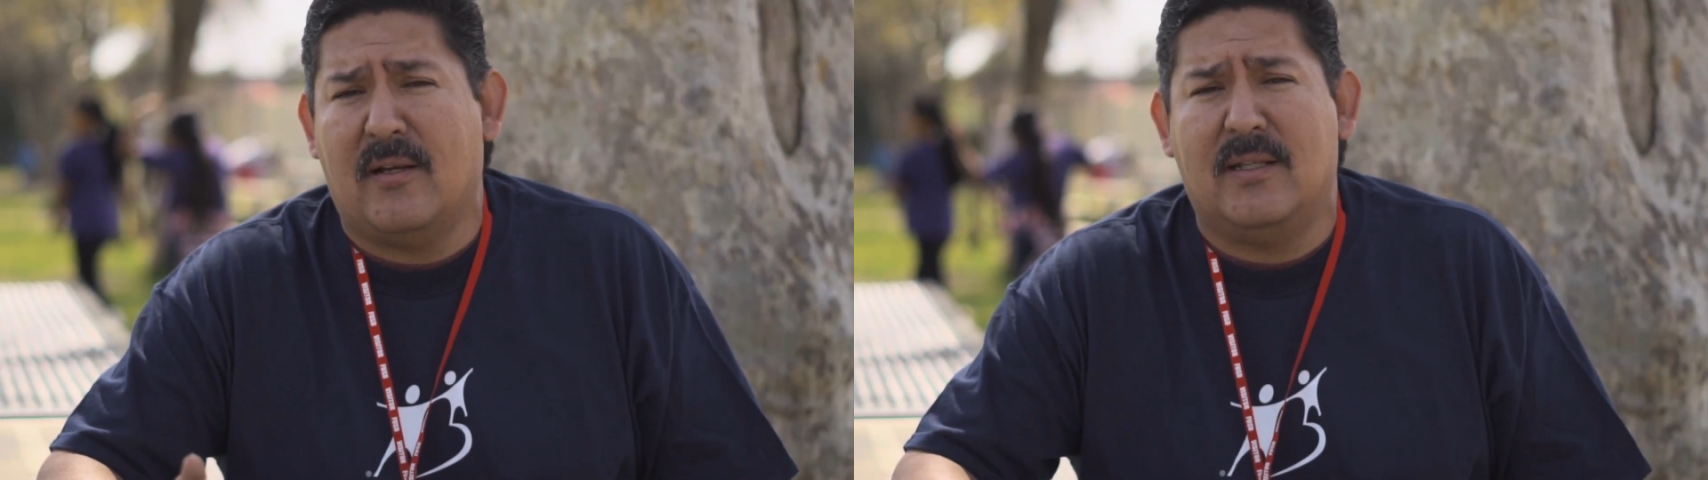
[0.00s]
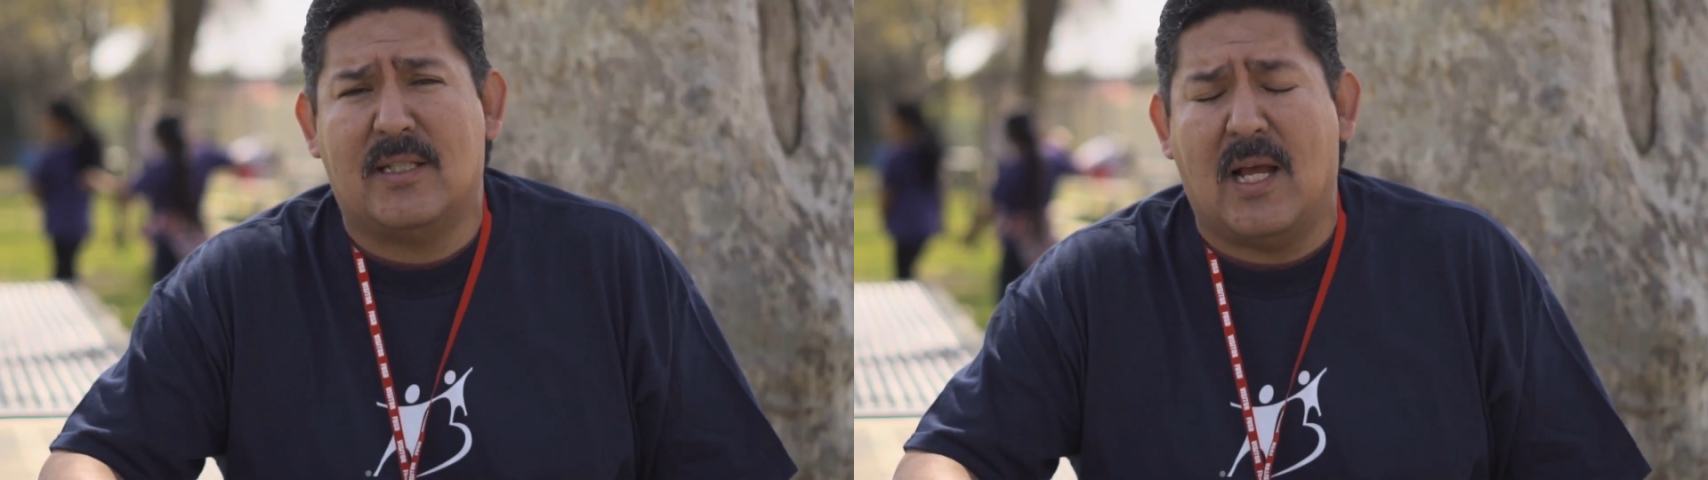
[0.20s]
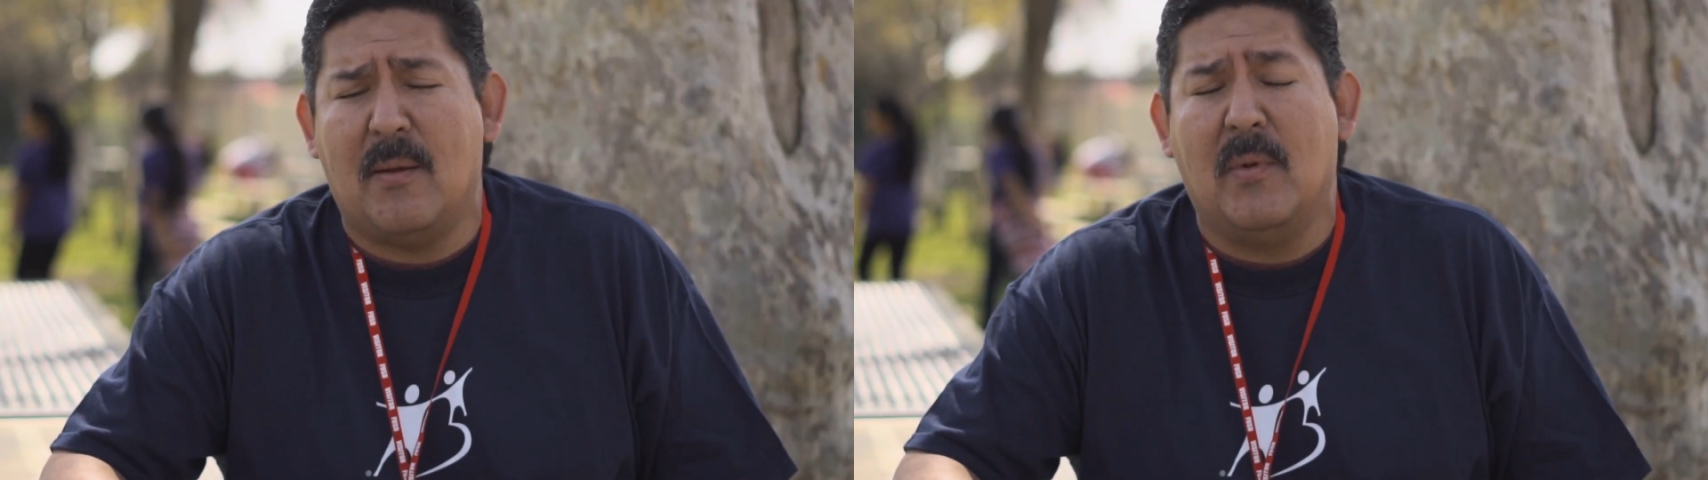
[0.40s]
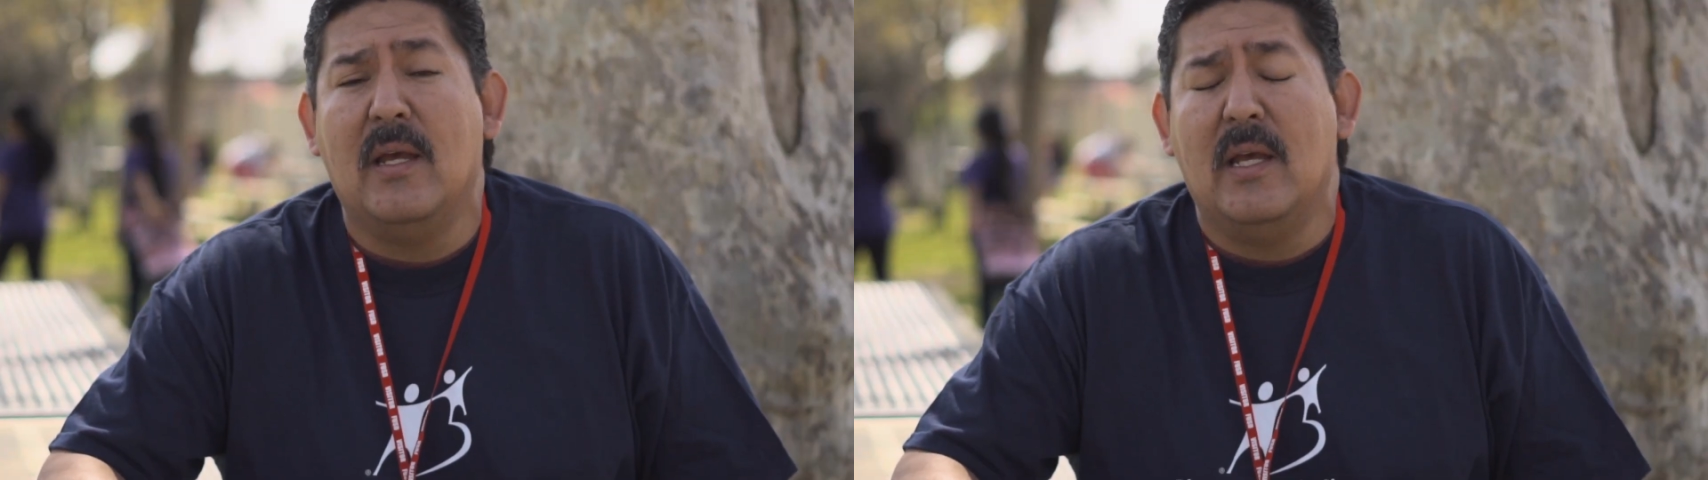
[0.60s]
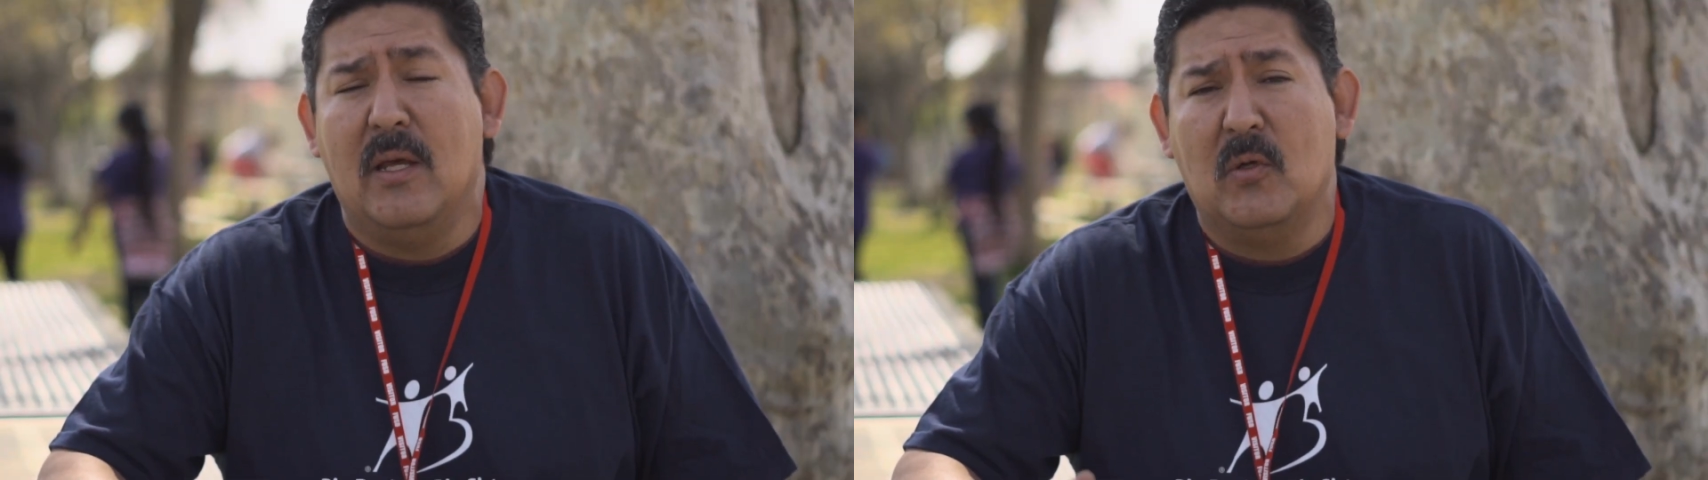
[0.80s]
good time.
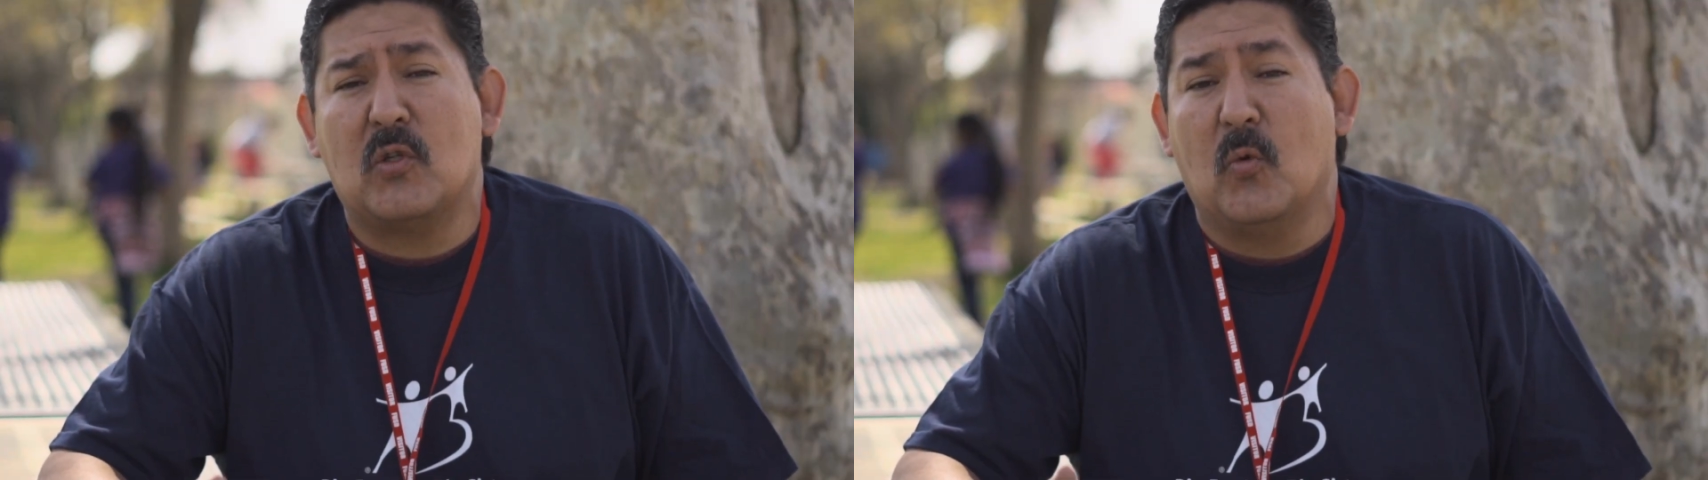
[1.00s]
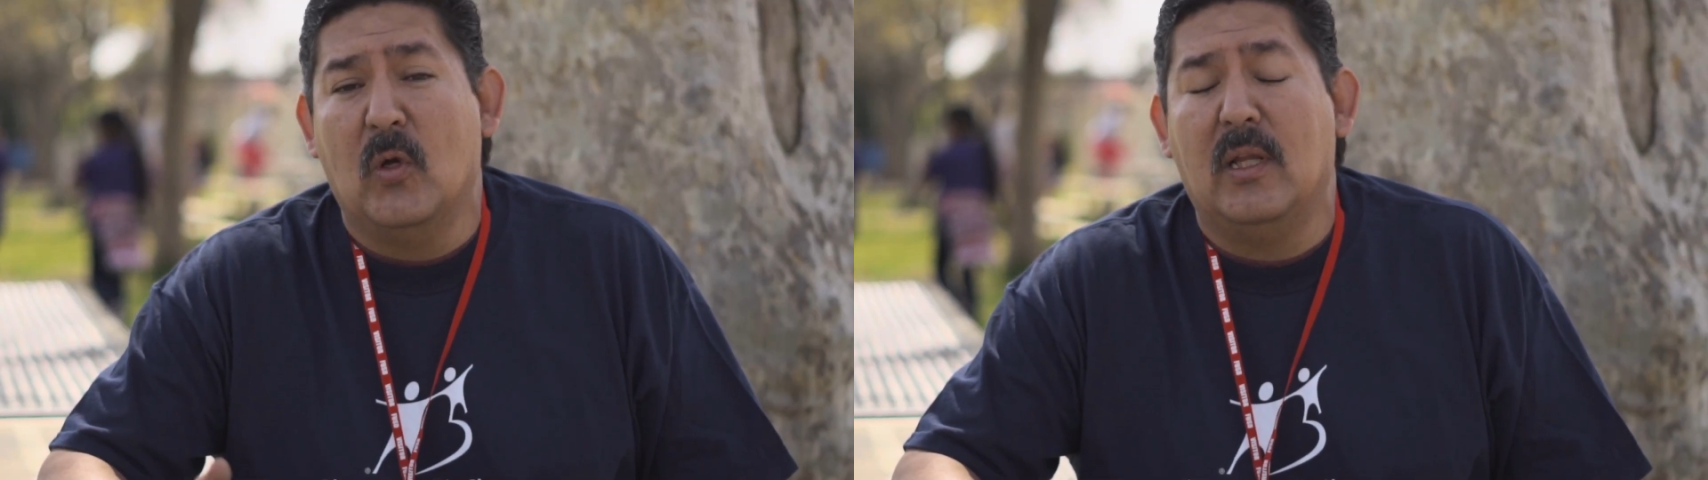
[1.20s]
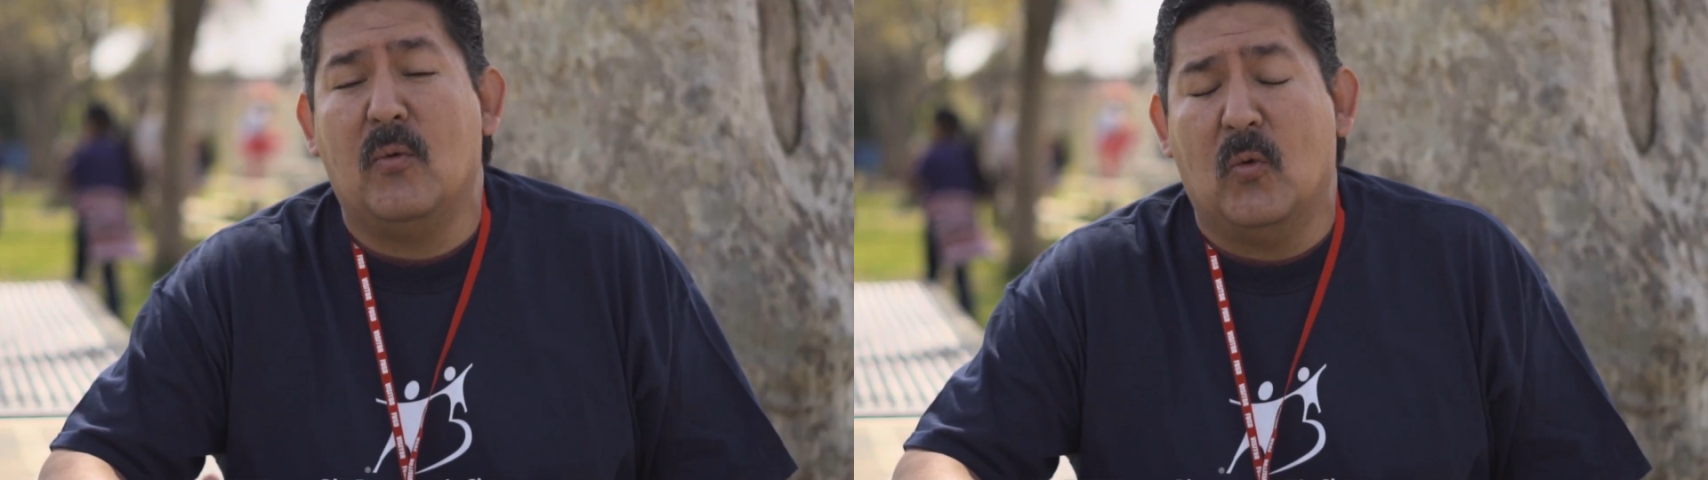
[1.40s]
It was really,